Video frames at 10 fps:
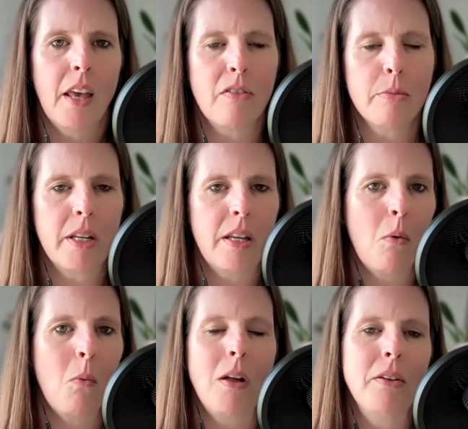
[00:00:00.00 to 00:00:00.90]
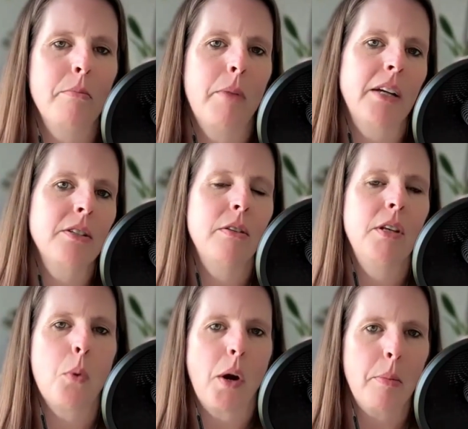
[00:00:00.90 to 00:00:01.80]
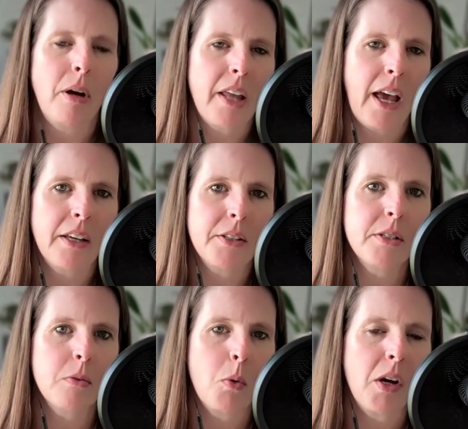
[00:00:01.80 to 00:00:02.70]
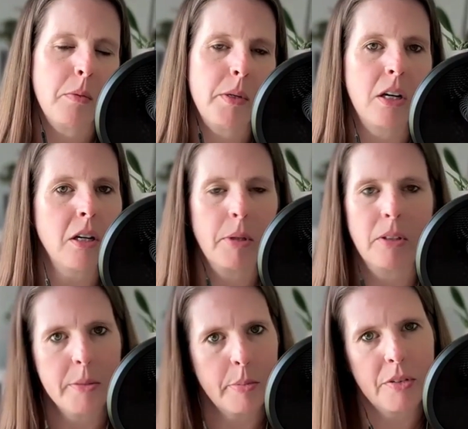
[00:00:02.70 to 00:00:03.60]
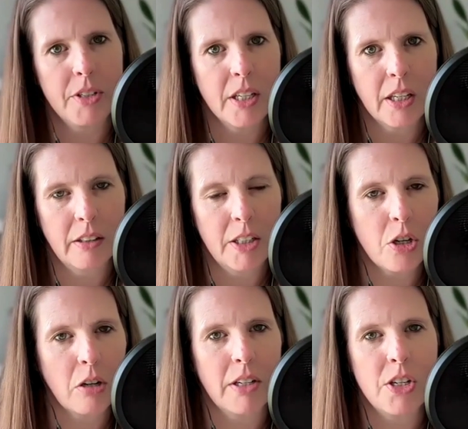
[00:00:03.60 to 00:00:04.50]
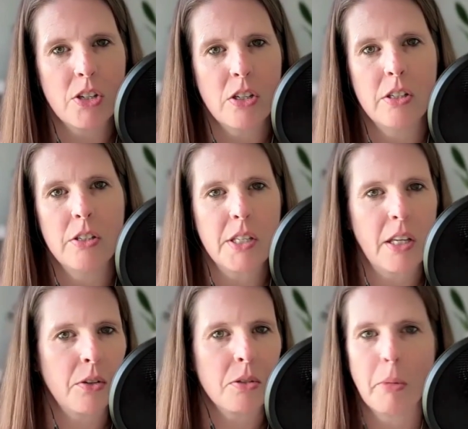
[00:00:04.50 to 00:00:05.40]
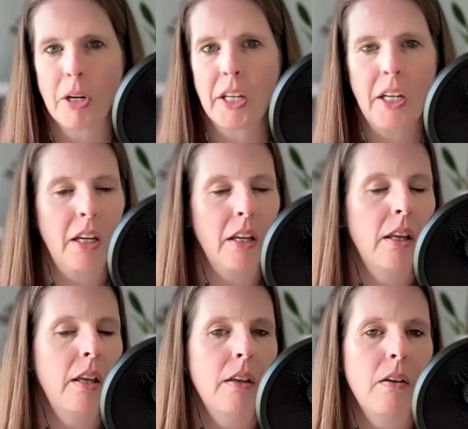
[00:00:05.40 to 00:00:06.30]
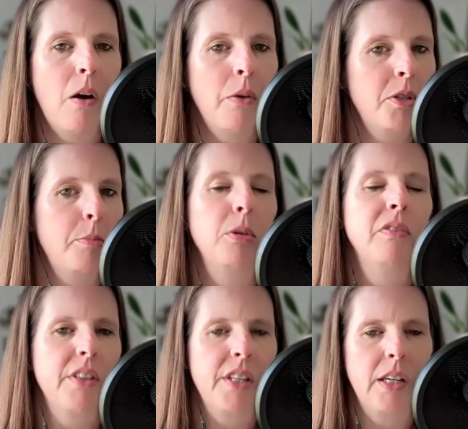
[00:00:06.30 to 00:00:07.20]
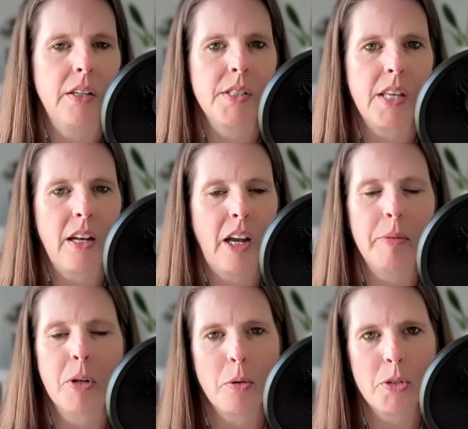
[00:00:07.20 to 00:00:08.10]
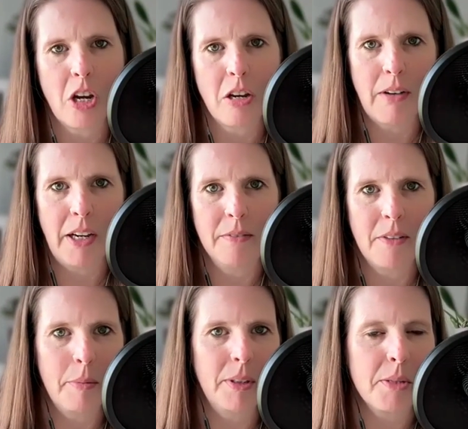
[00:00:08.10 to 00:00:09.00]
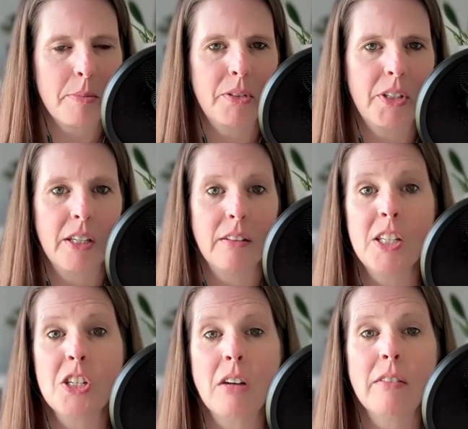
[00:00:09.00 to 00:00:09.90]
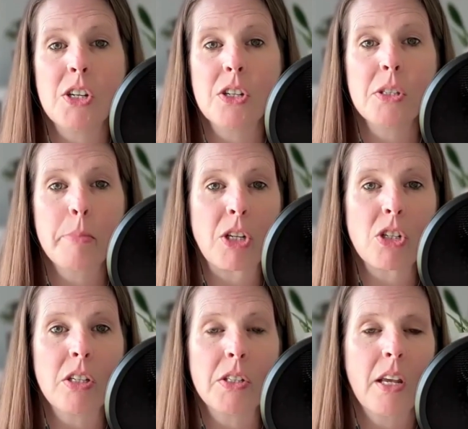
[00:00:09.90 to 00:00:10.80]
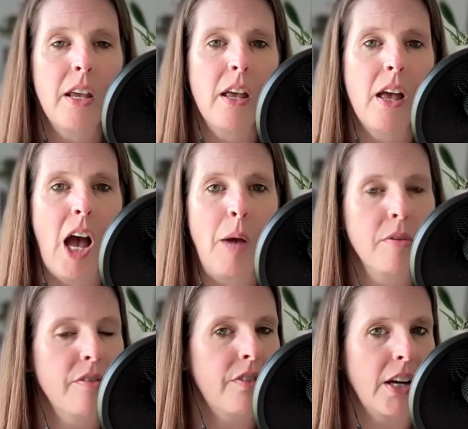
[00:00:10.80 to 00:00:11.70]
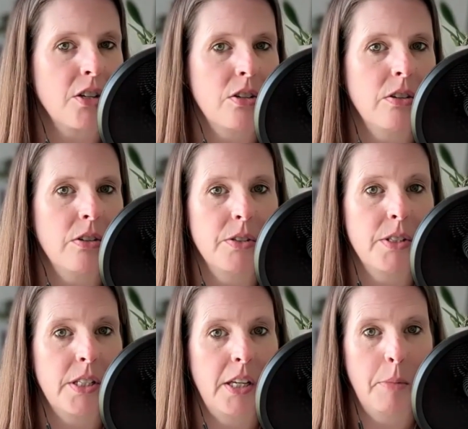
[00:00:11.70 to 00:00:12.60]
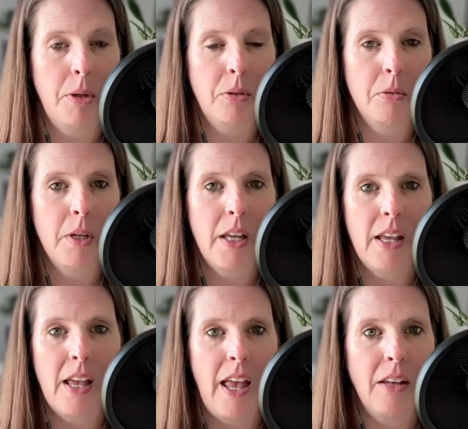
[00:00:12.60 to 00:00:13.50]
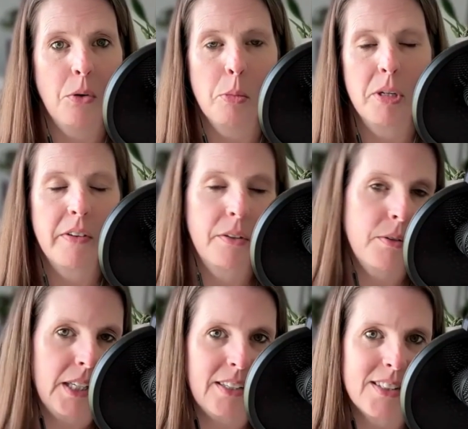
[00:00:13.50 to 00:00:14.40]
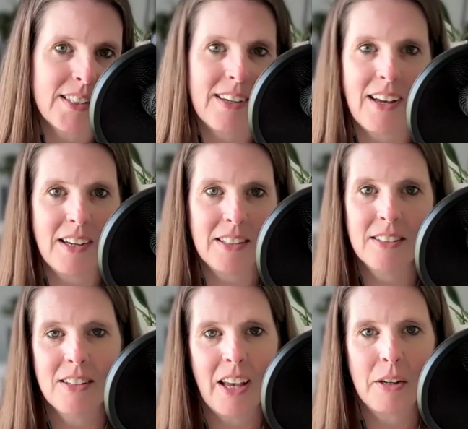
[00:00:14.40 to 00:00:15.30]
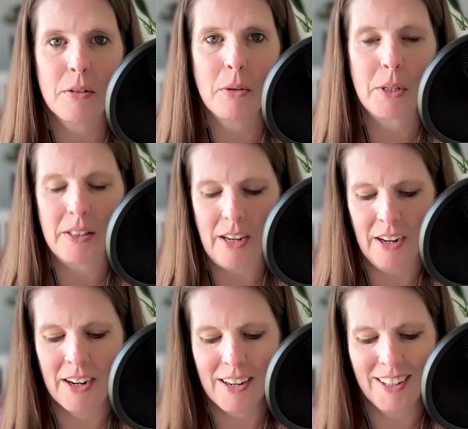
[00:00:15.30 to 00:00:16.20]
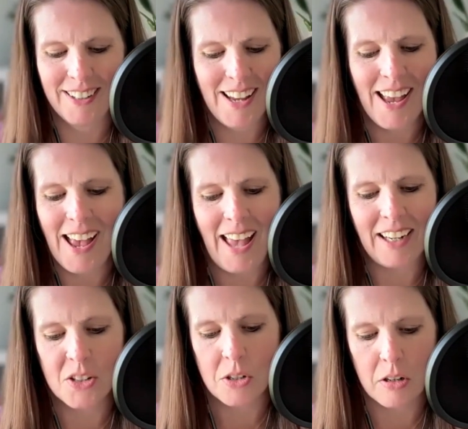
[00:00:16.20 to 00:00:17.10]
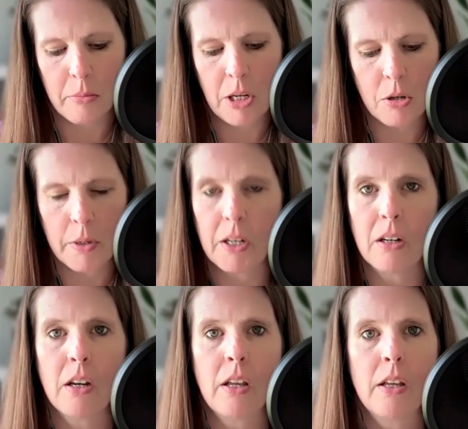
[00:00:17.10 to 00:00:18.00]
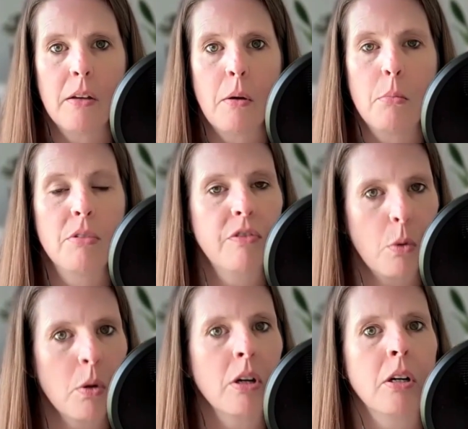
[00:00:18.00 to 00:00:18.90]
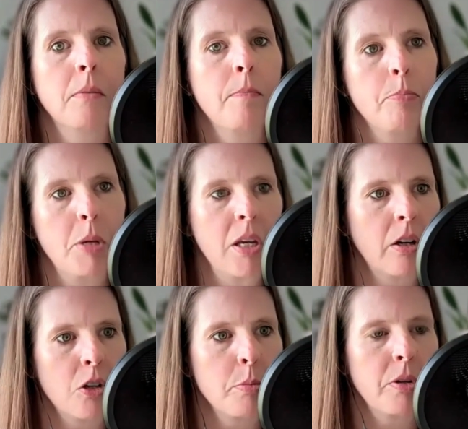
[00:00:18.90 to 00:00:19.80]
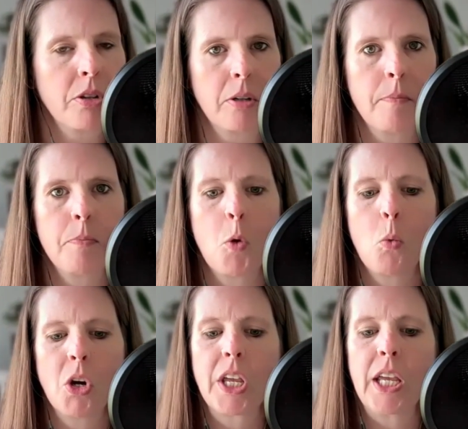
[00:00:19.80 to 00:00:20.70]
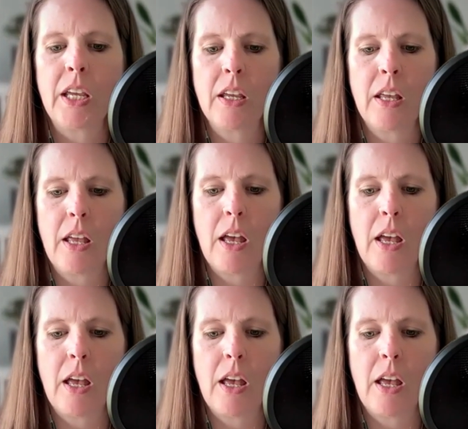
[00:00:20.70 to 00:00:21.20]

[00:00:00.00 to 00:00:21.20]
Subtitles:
Hey everybody, welcome back to the Acquire podcast, where we talk about list building and lead generation, sales, marketing, all these beautiful things. And I'm your host, Jennie Wright. I'm a list building and lead generation specialist. I'm a fractional CMO and a whole bunch of other things kind of thrown in there. And I started my career before being an entrepreneur, working